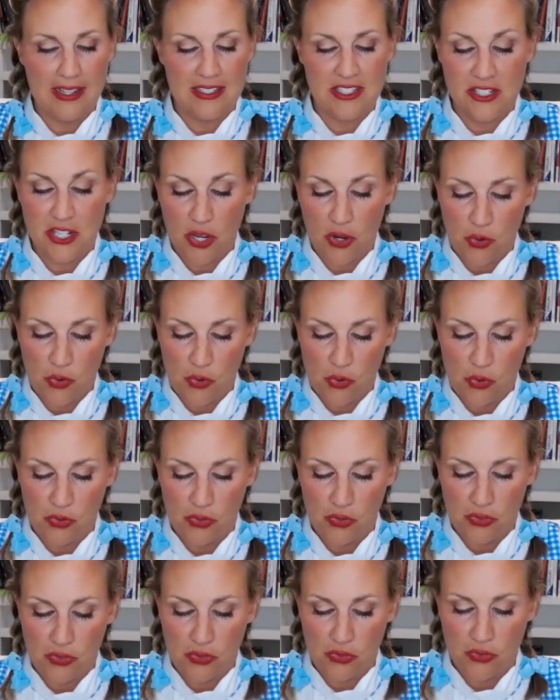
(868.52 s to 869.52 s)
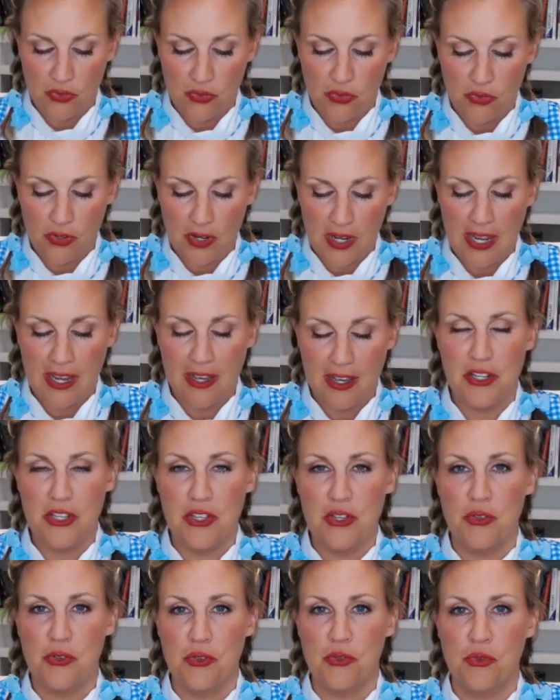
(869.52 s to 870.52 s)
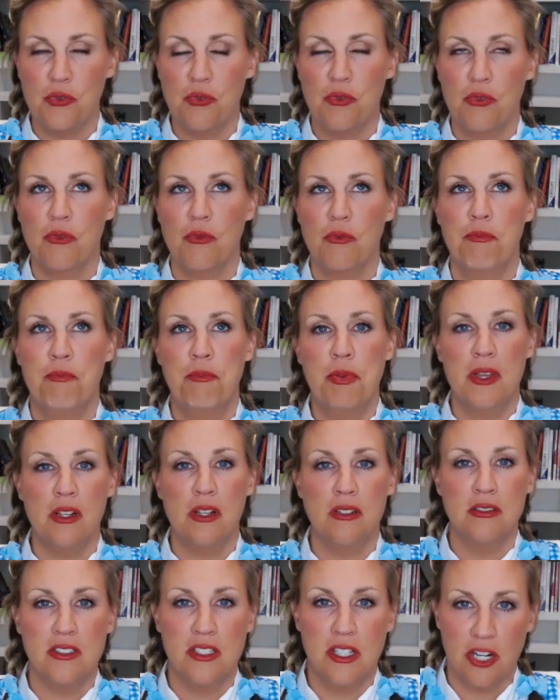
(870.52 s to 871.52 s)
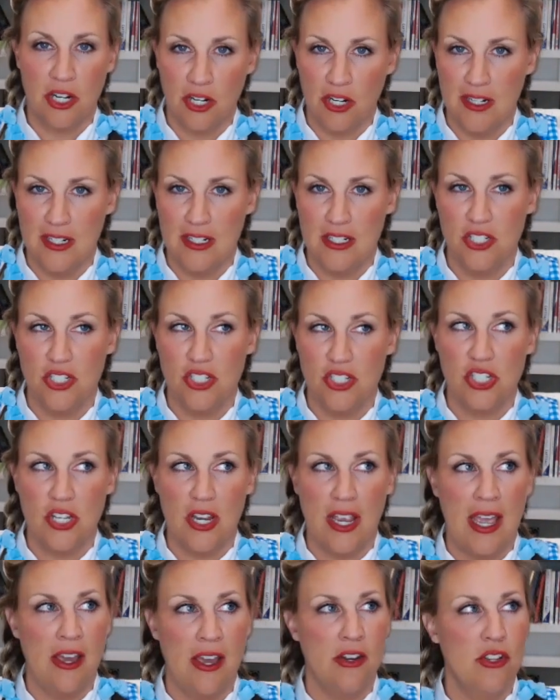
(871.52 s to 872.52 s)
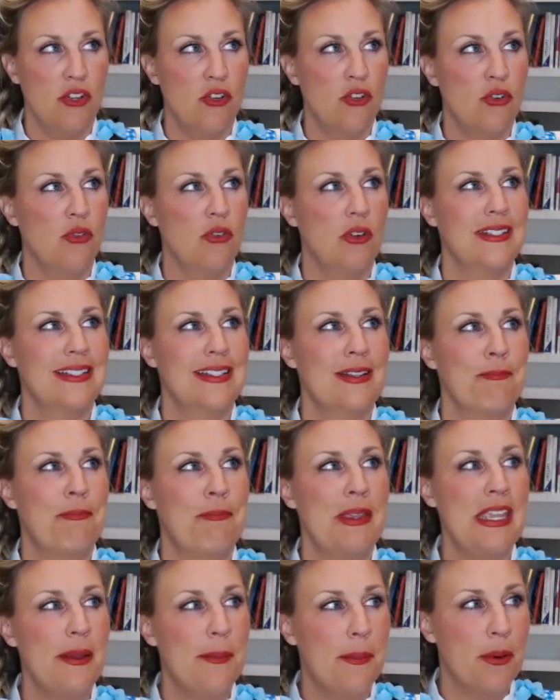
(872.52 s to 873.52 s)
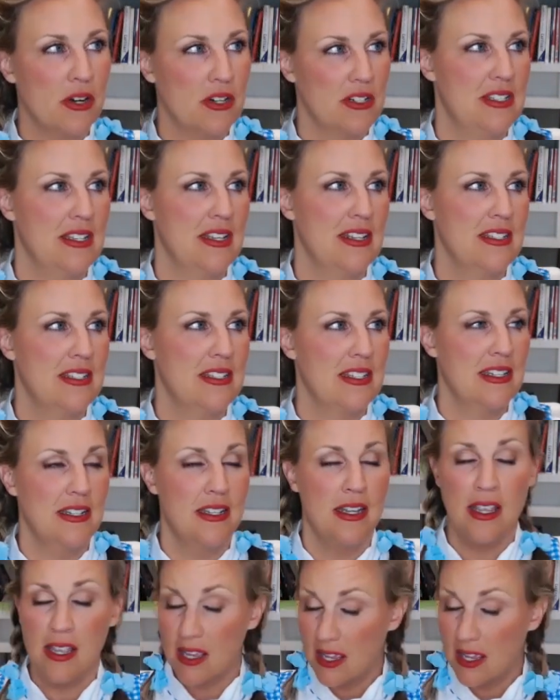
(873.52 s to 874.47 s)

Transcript: so, how do you build courage? How do you be persistent?